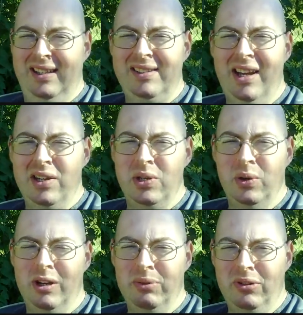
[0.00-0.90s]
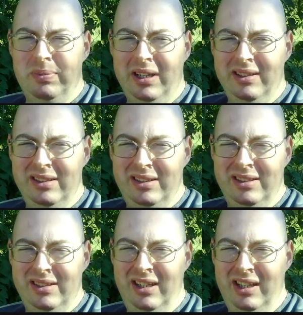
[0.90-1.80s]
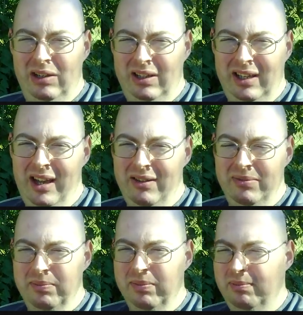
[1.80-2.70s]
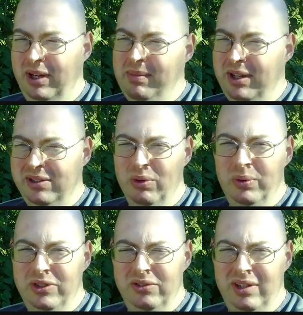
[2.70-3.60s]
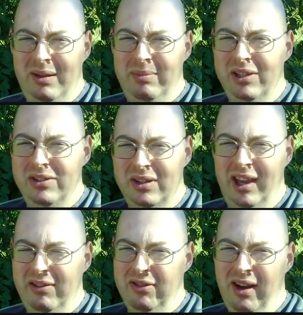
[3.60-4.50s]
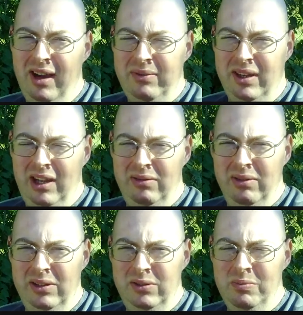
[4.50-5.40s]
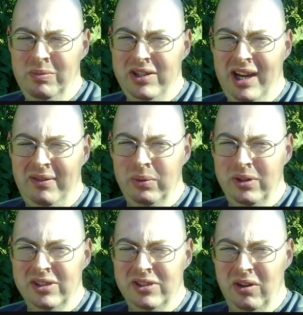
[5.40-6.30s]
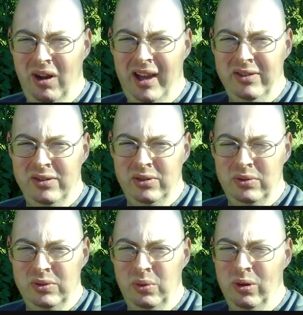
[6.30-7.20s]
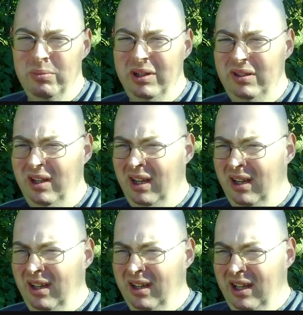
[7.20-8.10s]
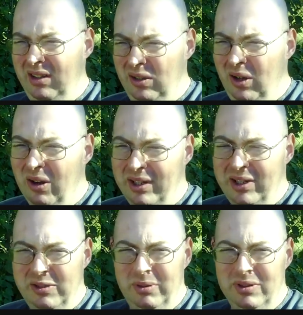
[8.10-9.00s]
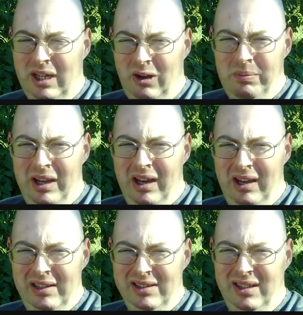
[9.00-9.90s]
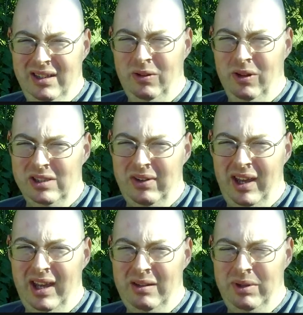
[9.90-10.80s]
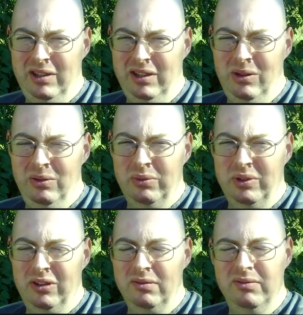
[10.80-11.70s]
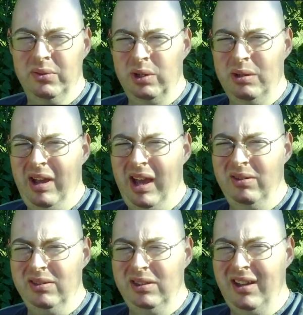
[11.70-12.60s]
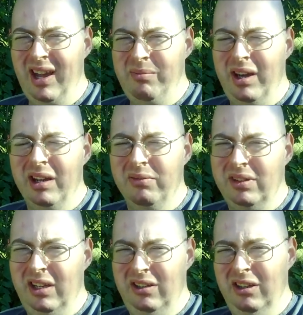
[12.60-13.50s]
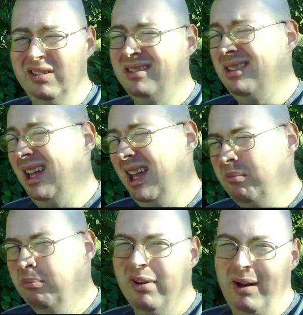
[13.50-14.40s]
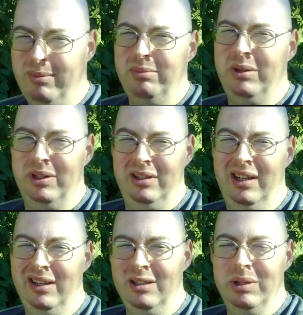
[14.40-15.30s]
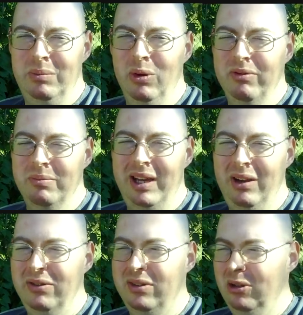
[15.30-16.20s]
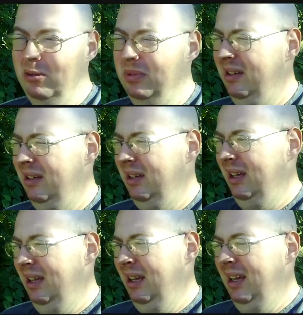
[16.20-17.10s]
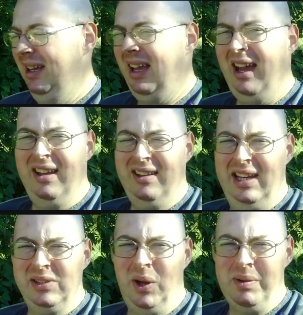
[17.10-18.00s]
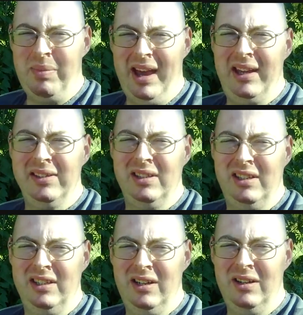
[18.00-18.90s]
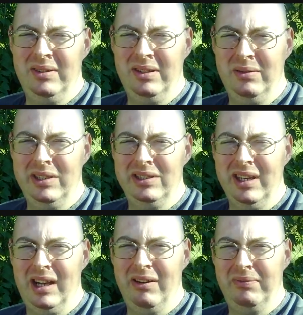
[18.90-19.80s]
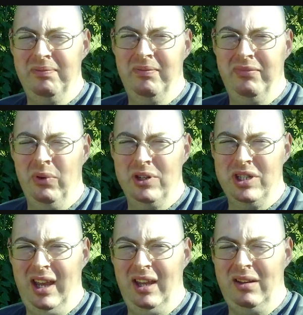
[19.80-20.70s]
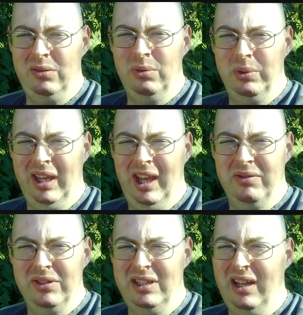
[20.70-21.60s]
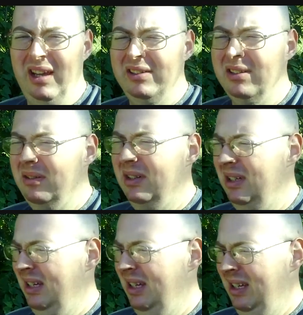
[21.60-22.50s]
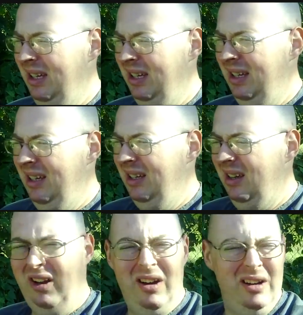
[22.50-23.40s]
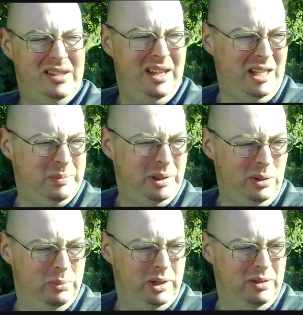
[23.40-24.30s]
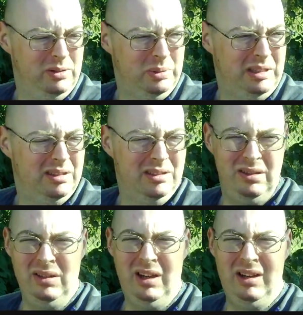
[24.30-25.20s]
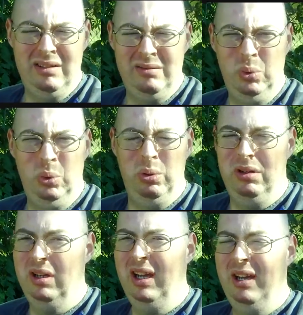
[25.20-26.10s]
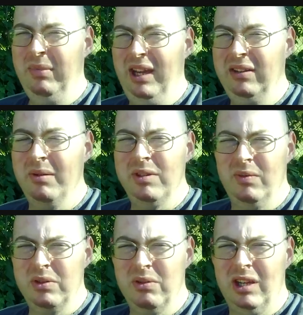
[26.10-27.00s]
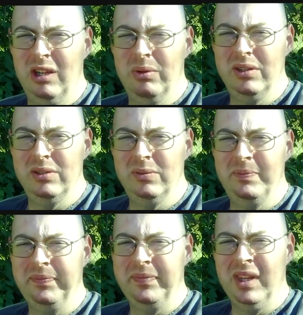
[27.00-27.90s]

it's not enjoyable because it's it kind of pretty much ruins your day because you can't drive, you can't really do much afterwards because your eyes are so sore, but in the long run, it's supposed to help my eyes. Of course, if I hadn't been, you know, 340 pounds and diabetic for 10 years, that probably would have done a little bit more for my health too, but eh, that's all in the past. You know, we just gotta forge ahead and do what we can for today. So, oh, nice, but a little breezy, a little hot. Ooh, I have to get myself a drink here pretty soon.